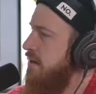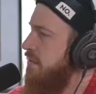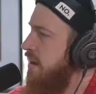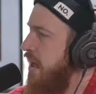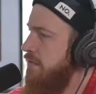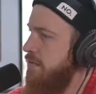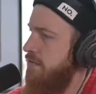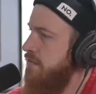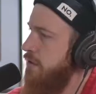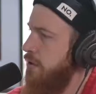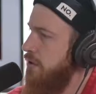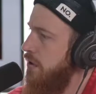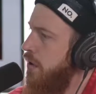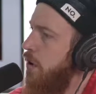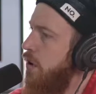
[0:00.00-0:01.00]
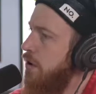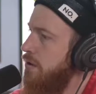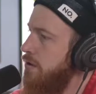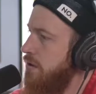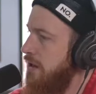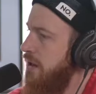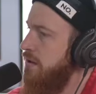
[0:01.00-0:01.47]
ever feel long.
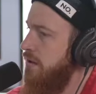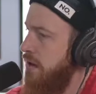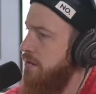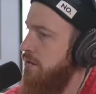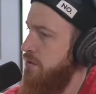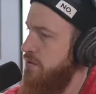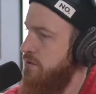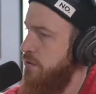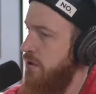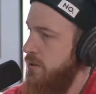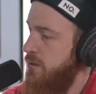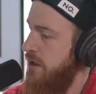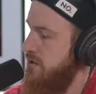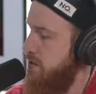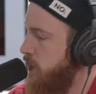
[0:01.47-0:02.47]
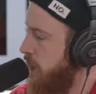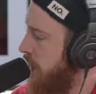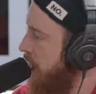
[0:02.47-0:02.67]
Like it was really paced well.